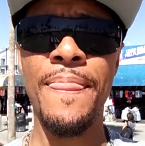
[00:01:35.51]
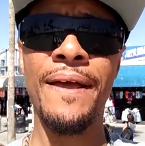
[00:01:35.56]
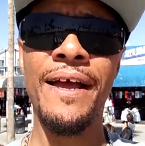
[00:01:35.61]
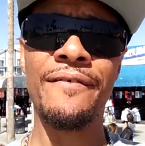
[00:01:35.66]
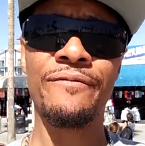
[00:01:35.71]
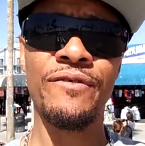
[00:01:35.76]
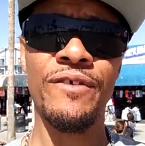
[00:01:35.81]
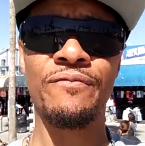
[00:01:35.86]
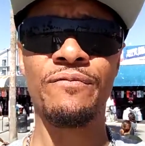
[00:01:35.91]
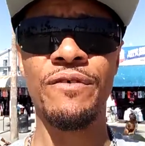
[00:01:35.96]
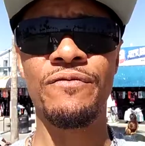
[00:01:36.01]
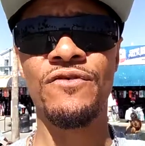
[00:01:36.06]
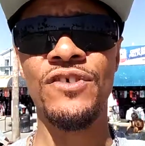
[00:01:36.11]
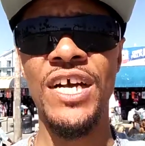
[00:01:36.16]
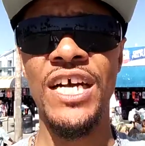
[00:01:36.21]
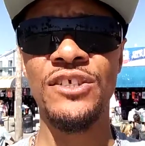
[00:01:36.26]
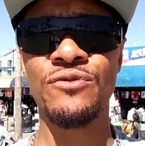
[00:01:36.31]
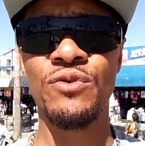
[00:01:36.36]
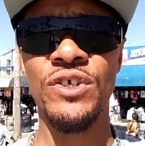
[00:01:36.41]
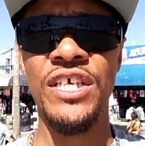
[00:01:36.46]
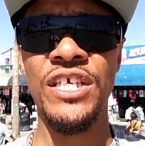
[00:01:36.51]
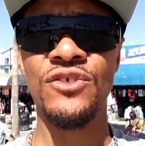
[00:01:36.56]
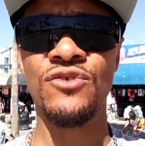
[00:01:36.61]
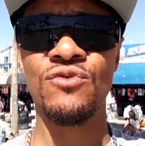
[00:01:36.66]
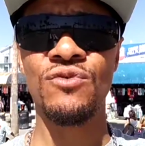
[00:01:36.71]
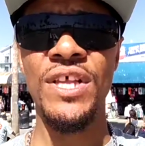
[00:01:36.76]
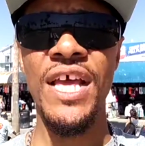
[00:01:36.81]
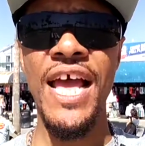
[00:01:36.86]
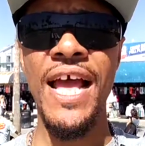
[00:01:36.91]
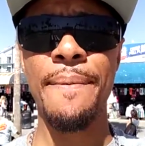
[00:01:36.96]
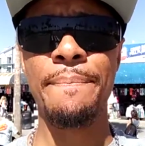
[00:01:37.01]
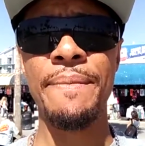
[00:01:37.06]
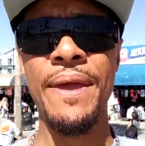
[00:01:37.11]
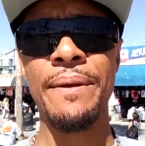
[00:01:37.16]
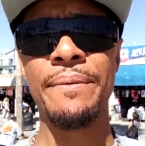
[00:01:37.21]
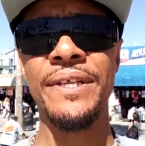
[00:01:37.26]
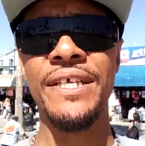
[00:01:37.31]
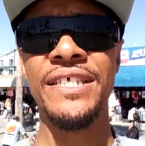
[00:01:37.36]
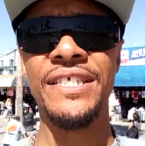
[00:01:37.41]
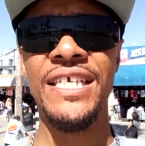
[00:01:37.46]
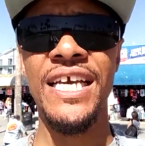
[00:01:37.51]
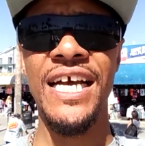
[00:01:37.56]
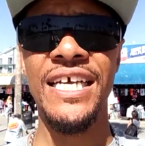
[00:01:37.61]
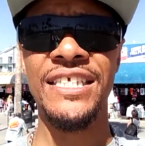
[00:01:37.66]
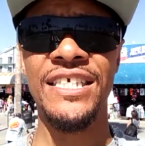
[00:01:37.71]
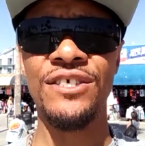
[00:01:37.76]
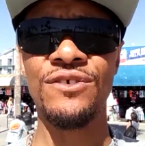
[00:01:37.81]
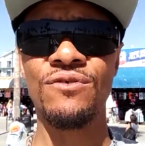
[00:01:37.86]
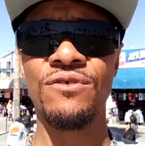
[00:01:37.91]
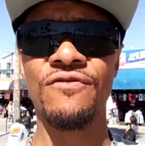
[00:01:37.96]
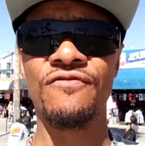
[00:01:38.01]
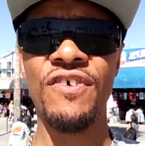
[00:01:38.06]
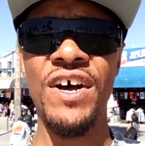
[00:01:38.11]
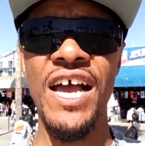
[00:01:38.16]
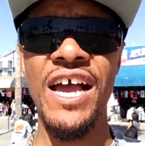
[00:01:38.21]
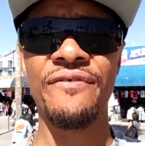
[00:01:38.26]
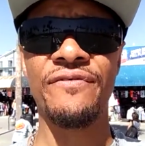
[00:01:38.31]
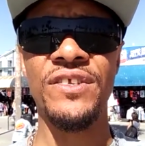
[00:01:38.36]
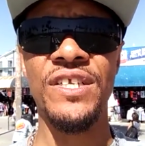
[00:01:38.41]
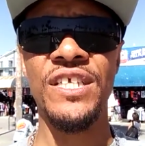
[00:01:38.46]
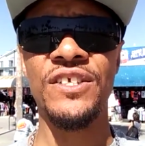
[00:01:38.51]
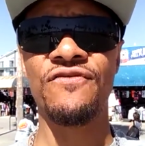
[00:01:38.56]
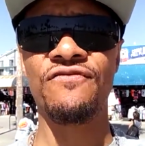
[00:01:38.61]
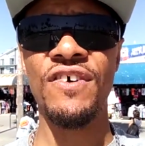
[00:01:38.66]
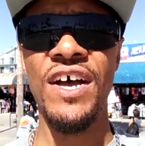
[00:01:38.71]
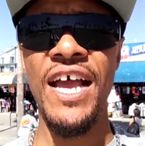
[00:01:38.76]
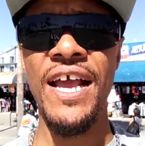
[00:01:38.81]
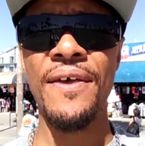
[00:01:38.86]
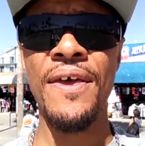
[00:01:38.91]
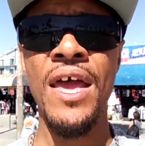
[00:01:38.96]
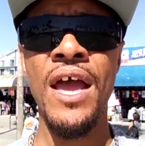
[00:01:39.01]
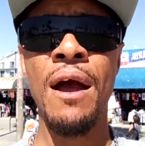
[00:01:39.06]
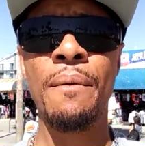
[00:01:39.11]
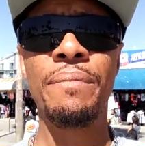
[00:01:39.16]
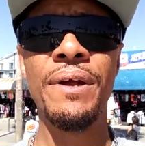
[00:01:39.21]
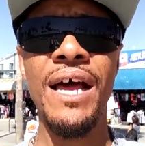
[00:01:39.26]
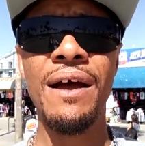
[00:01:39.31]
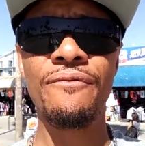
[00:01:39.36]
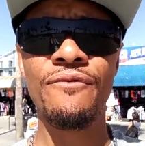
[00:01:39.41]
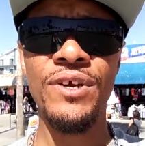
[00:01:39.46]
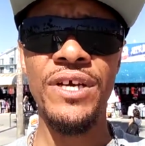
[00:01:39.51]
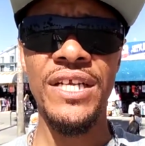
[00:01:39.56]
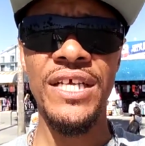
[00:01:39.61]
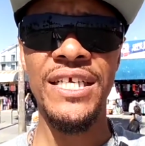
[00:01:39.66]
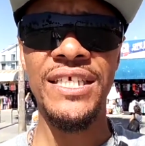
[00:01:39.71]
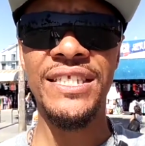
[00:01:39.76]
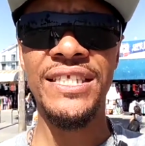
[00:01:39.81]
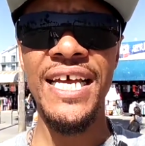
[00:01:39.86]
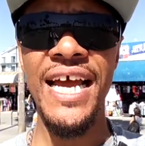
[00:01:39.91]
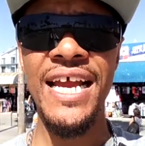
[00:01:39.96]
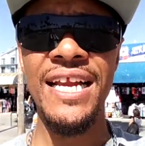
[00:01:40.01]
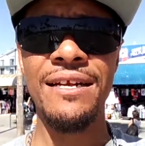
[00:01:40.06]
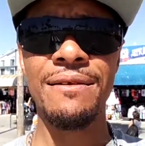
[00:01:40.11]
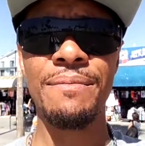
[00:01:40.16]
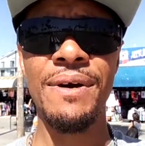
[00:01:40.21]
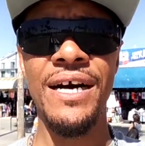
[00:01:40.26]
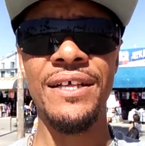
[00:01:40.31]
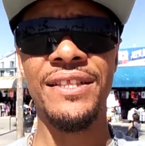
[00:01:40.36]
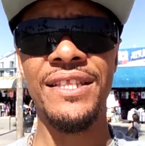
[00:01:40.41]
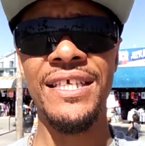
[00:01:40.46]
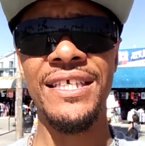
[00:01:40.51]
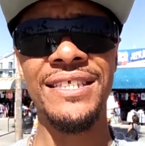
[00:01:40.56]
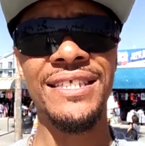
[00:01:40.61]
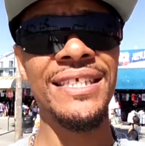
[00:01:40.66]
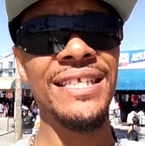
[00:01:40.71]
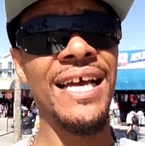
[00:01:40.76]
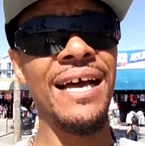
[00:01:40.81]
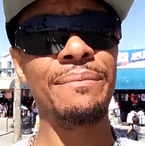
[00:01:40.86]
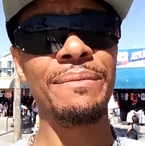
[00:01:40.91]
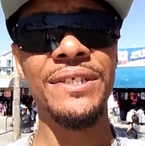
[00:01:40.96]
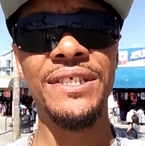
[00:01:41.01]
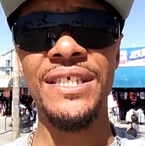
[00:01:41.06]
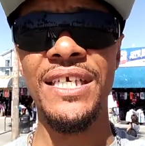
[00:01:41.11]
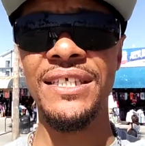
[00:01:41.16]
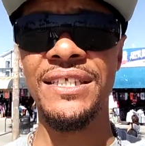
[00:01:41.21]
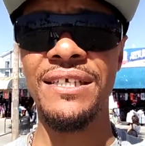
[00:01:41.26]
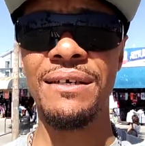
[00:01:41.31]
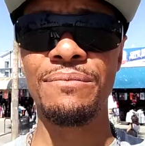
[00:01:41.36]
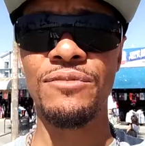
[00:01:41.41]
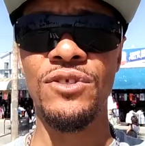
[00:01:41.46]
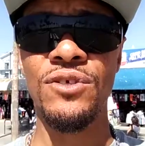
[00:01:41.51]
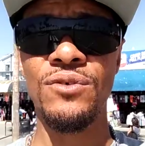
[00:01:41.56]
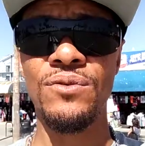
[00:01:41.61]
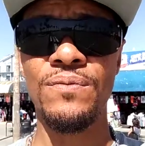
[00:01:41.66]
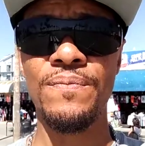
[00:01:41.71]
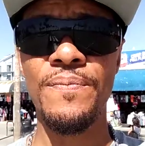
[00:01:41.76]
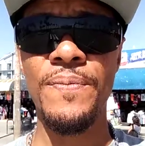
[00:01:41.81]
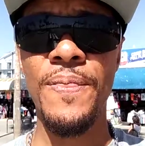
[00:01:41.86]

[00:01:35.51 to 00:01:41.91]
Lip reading: Now, if Joshua gets through that, maybe these guys can unify after this fight. But I'm really excited about this. And I'm going to say something, too.